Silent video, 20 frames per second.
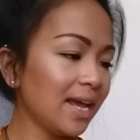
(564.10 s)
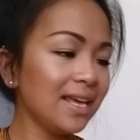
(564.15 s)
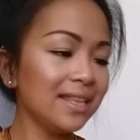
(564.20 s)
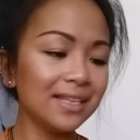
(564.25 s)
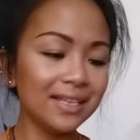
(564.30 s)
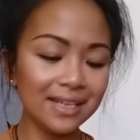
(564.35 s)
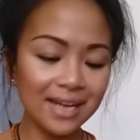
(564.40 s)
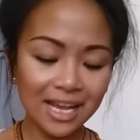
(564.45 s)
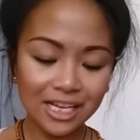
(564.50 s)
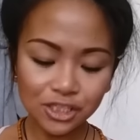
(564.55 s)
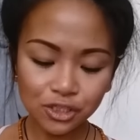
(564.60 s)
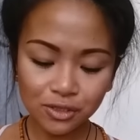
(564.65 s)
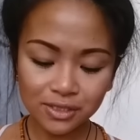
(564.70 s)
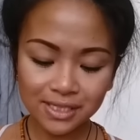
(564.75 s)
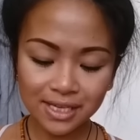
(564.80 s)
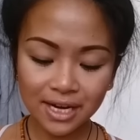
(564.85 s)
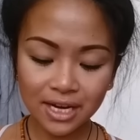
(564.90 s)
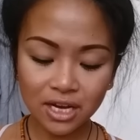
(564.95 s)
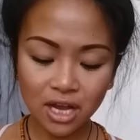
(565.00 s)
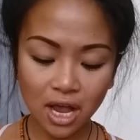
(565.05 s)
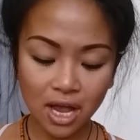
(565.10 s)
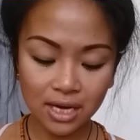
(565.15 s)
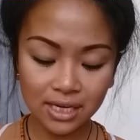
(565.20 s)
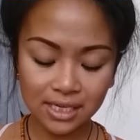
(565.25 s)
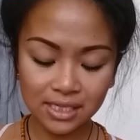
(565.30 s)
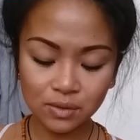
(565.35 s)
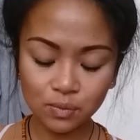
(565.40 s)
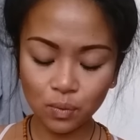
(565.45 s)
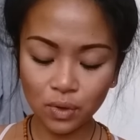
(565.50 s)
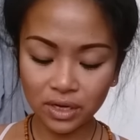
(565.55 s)
The next dress that I got
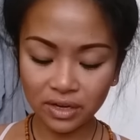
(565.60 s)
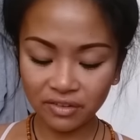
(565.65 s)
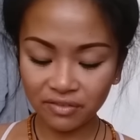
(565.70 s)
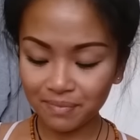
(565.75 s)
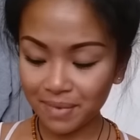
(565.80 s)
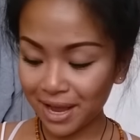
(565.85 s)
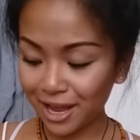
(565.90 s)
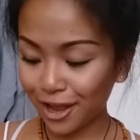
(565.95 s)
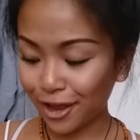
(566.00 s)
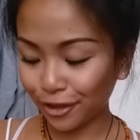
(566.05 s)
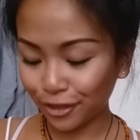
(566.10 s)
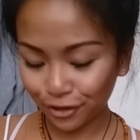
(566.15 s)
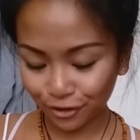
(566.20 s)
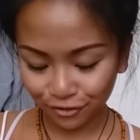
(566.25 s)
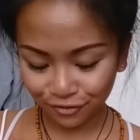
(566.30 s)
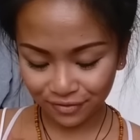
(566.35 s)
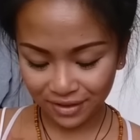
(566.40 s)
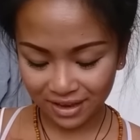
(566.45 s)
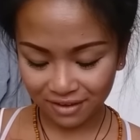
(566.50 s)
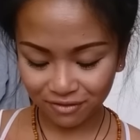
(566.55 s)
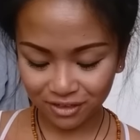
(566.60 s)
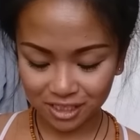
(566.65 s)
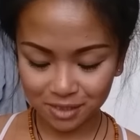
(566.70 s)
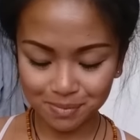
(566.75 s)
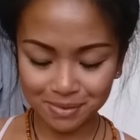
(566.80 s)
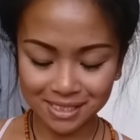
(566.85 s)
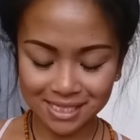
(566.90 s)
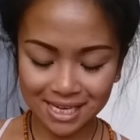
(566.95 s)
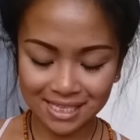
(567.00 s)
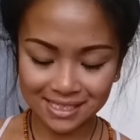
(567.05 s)
is one of my other favorites
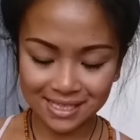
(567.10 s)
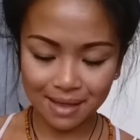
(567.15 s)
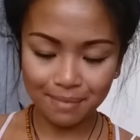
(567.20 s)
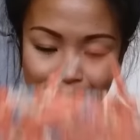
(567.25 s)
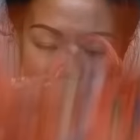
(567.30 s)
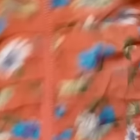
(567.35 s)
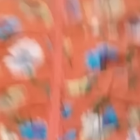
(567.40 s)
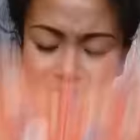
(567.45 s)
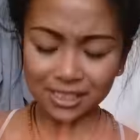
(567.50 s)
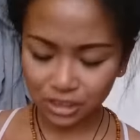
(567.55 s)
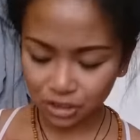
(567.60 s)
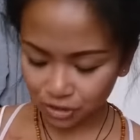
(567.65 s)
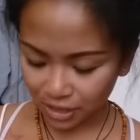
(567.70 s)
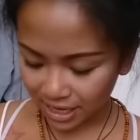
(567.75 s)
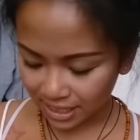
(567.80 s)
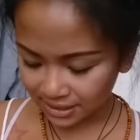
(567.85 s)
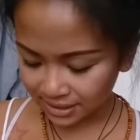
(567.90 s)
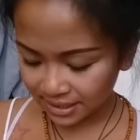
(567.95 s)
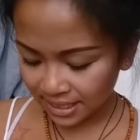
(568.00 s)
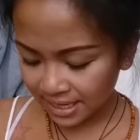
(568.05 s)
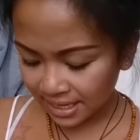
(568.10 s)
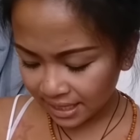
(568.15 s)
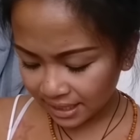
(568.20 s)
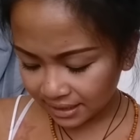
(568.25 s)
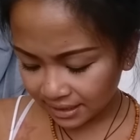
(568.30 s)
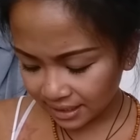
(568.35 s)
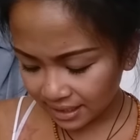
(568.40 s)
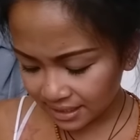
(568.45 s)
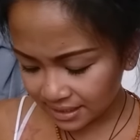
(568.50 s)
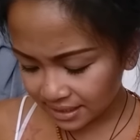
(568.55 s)
besides that maxi dress.
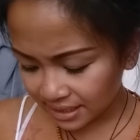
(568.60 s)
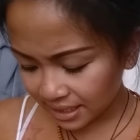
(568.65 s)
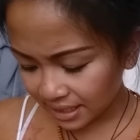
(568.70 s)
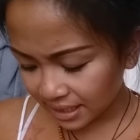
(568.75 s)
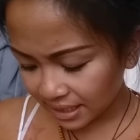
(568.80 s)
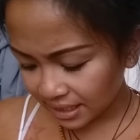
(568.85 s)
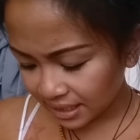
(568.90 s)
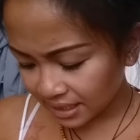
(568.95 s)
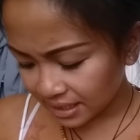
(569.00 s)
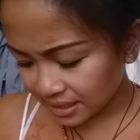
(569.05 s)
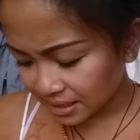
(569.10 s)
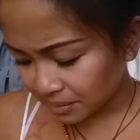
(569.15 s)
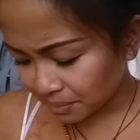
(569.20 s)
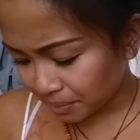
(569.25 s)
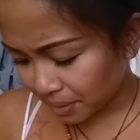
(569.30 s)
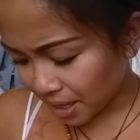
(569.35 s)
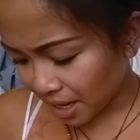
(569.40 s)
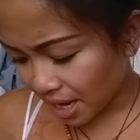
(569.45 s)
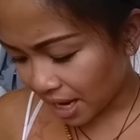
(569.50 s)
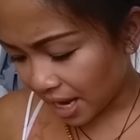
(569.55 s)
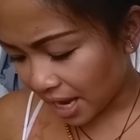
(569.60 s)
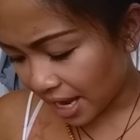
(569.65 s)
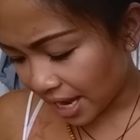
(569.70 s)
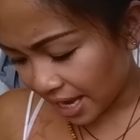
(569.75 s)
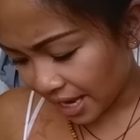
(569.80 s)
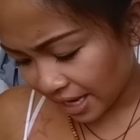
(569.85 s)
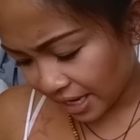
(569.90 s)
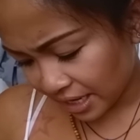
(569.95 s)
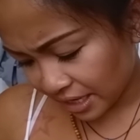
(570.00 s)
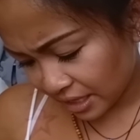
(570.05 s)
This is
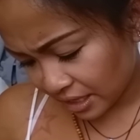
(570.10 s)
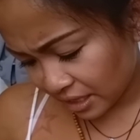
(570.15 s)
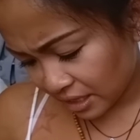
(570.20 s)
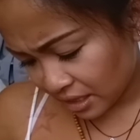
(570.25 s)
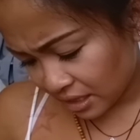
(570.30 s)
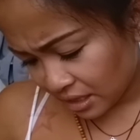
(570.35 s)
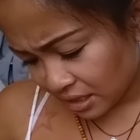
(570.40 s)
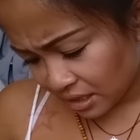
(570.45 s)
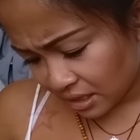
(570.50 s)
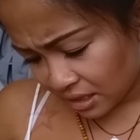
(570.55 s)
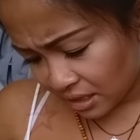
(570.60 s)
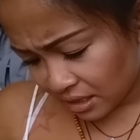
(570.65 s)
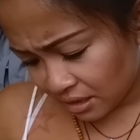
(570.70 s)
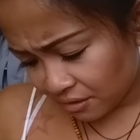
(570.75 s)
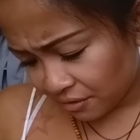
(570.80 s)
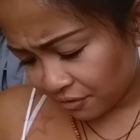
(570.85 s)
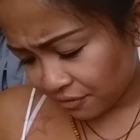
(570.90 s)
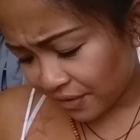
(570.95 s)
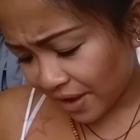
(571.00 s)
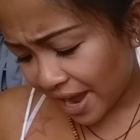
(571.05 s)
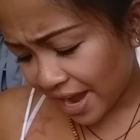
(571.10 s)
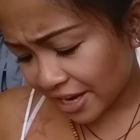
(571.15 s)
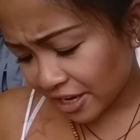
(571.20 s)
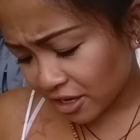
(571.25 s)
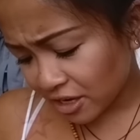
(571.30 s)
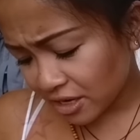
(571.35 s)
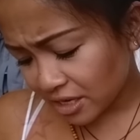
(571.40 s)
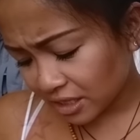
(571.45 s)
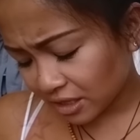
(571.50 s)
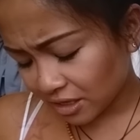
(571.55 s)
by
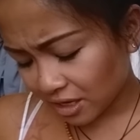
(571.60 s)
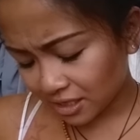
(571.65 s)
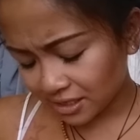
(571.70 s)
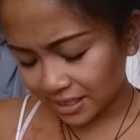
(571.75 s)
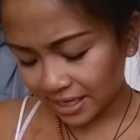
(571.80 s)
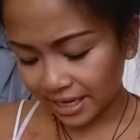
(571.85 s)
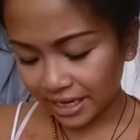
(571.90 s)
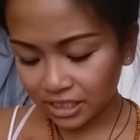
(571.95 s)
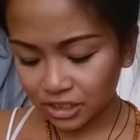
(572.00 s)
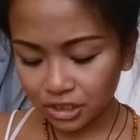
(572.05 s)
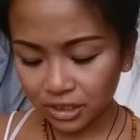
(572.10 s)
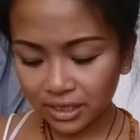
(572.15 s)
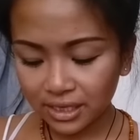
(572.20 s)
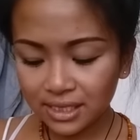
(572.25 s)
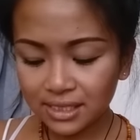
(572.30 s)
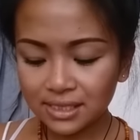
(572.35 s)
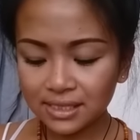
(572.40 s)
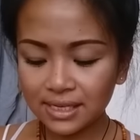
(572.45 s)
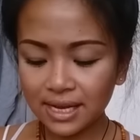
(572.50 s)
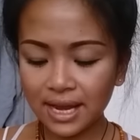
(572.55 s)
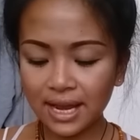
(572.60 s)
Fire in Los Angeles,